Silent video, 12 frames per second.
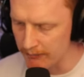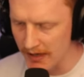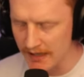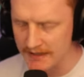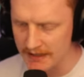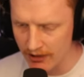
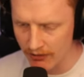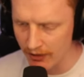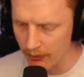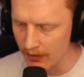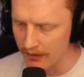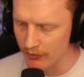
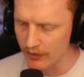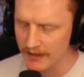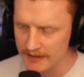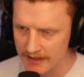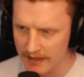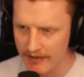bacteria, whatever it
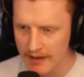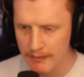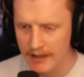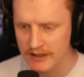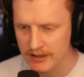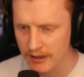is, that they
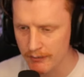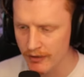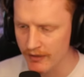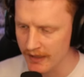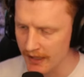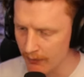managed to
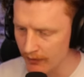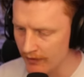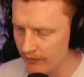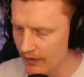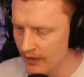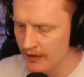communicate
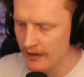with,